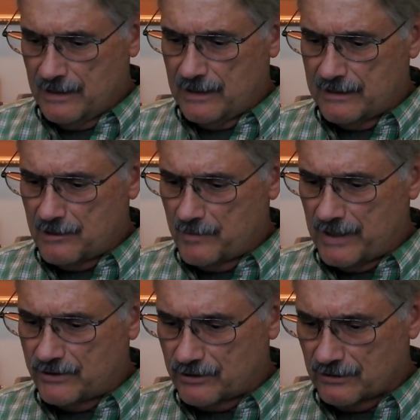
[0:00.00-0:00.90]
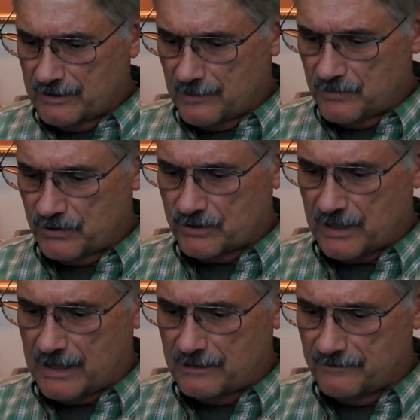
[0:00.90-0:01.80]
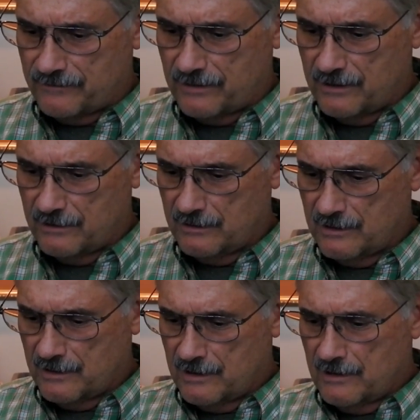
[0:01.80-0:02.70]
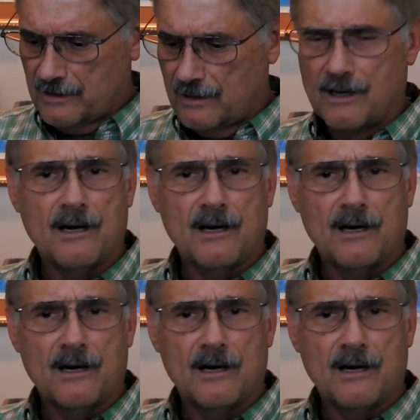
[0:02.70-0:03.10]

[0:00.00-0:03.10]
and now basically I'm just kind of